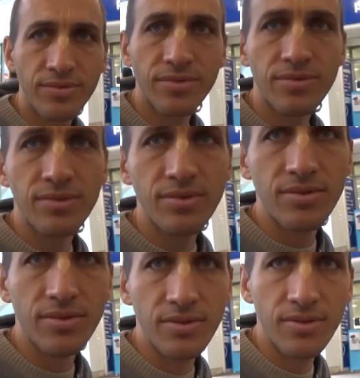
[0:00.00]
but then
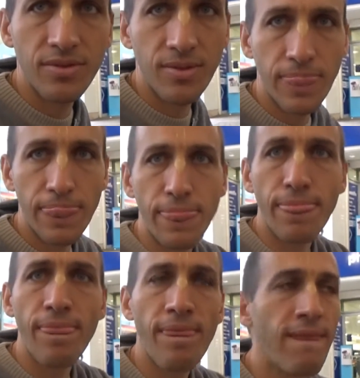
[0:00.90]
they chant at
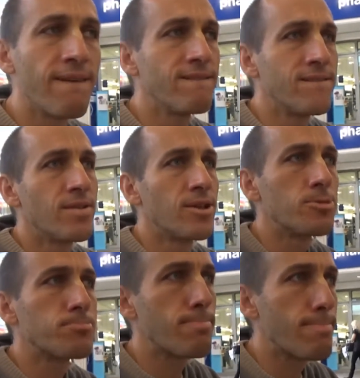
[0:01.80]
home, they don't chant on the
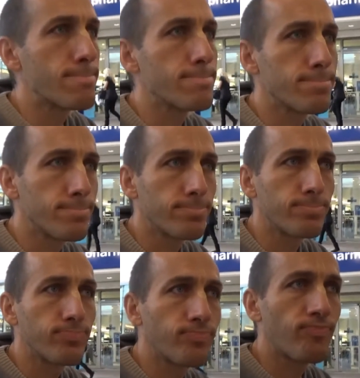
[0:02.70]
streets, they don't
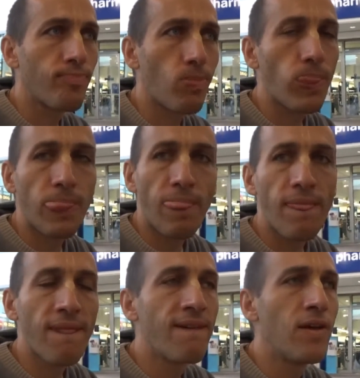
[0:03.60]
commune together.